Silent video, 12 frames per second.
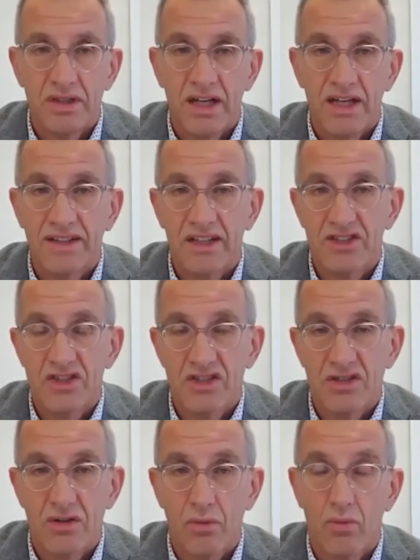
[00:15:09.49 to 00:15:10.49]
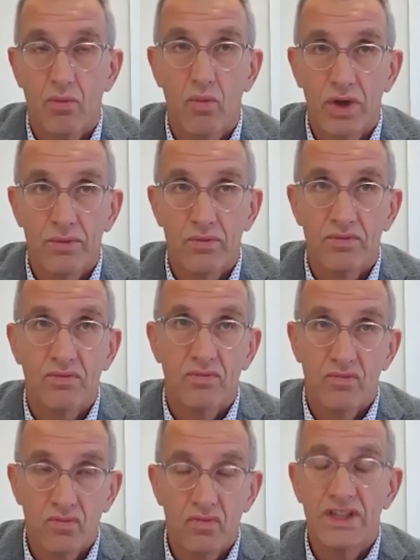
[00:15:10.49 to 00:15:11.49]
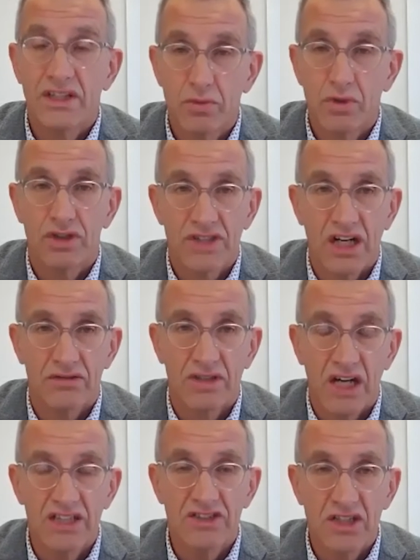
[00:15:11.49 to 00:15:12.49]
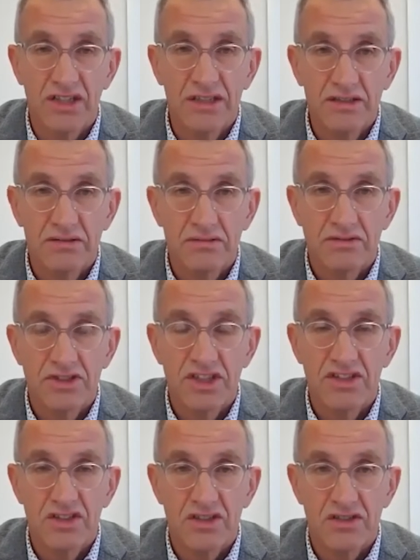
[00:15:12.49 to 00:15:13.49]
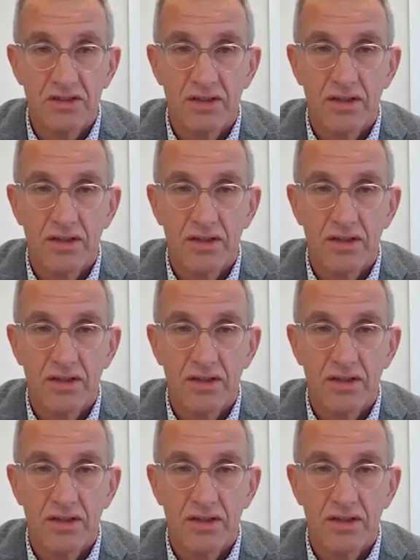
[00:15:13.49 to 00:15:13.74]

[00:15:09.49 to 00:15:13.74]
and that's what really worked out nicely since.